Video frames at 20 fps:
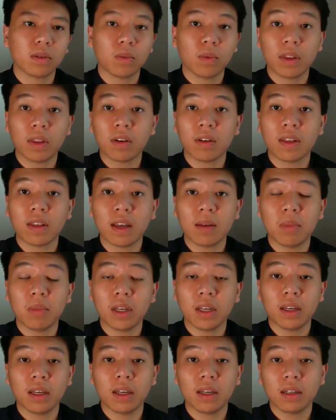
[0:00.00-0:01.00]
whether they
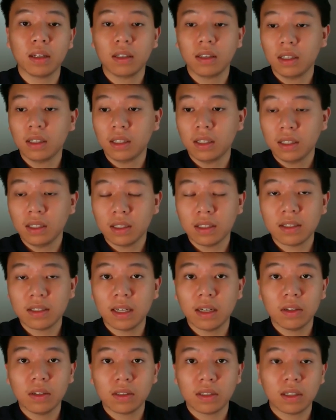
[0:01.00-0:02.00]
be
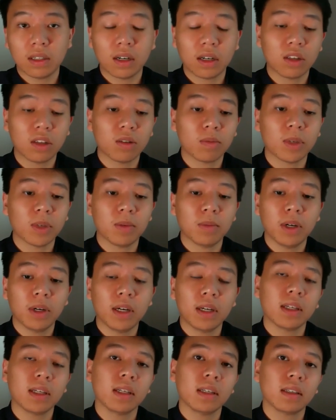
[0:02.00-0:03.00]
cells in our human
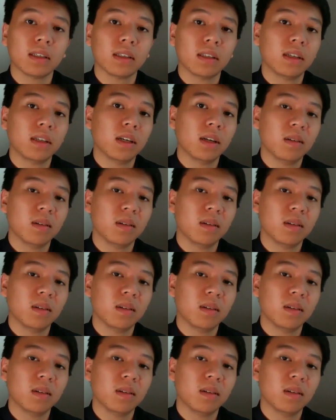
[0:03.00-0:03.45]
body,